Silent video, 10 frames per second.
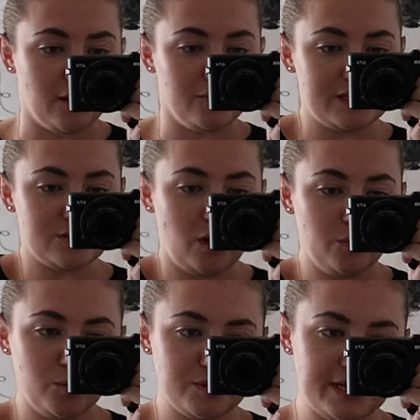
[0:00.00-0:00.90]
Obviously it's quite
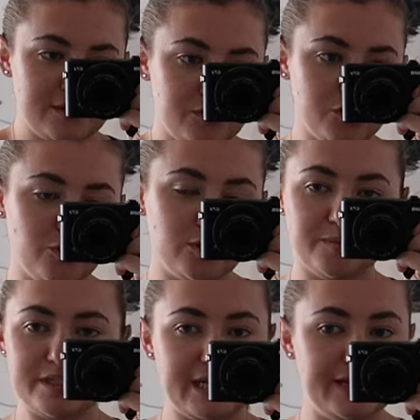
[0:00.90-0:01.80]
warm today, so I've just rolled up
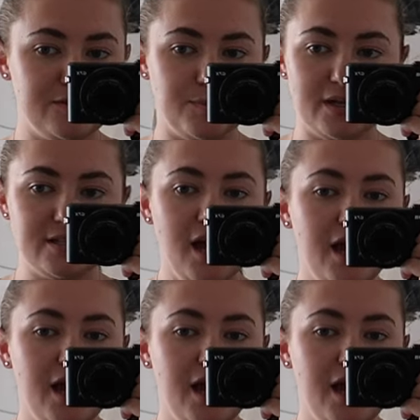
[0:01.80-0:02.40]
the sleeves, but